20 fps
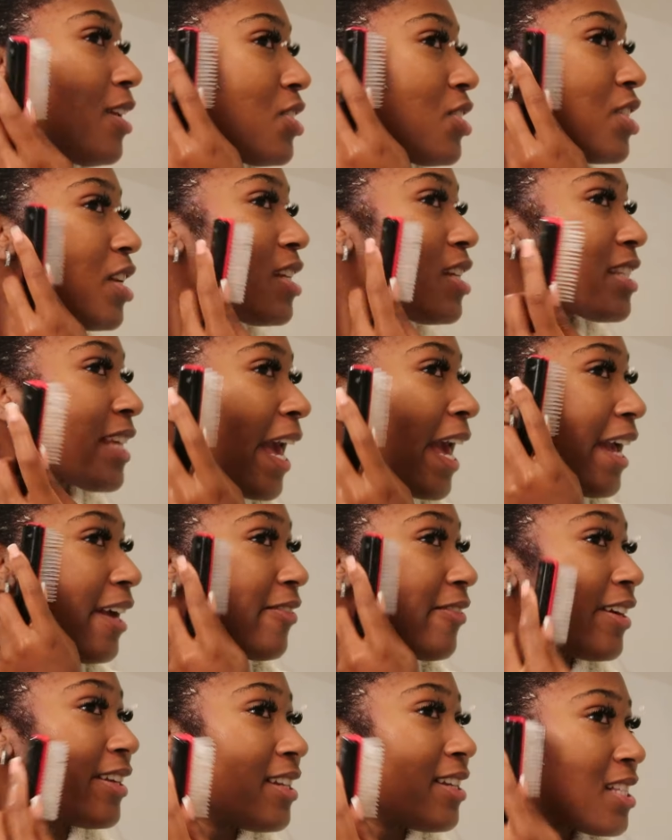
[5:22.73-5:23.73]
She does
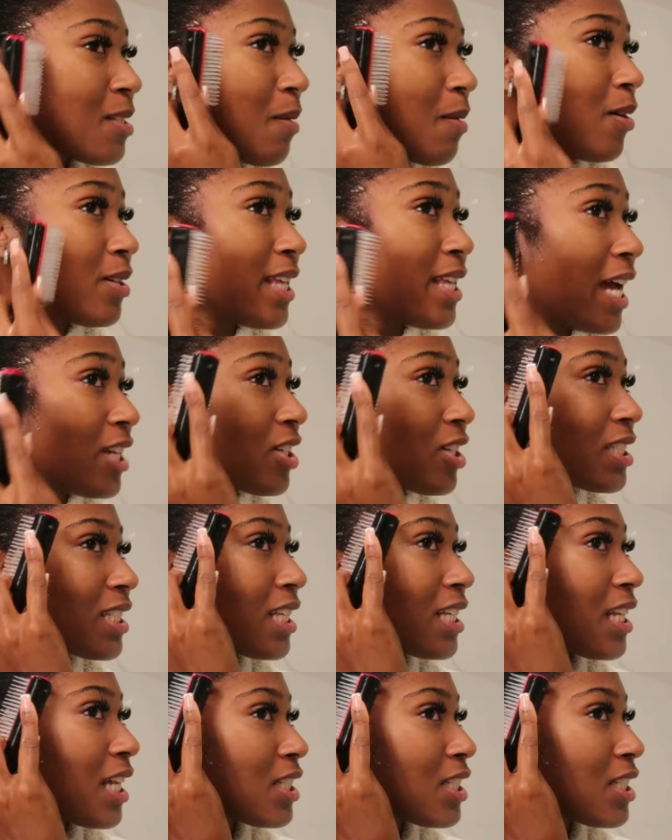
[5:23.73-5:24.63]
catering as well as hairdressing,